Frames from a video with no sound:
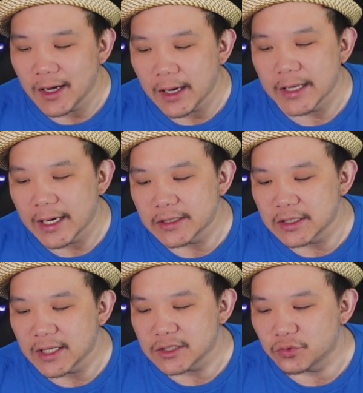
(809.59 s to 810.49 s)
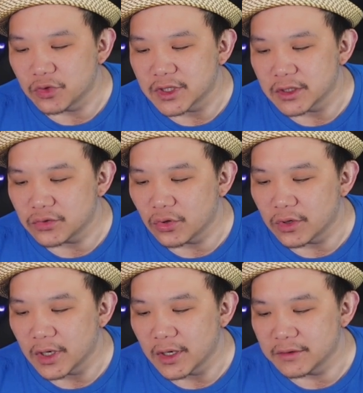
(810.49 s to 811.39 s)
I think that's worth
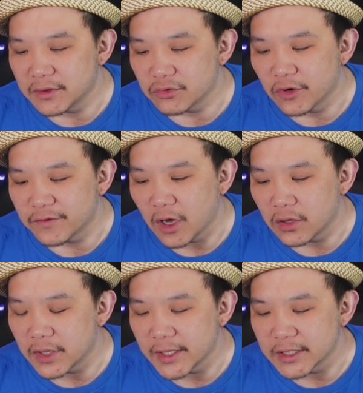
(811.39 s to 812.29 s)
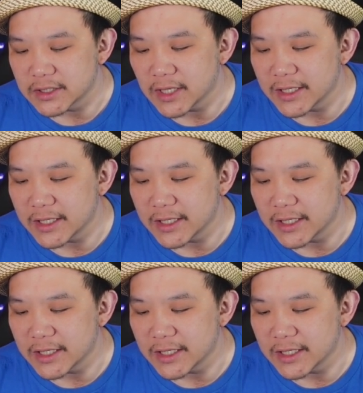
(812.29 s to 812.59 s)
$12 at least.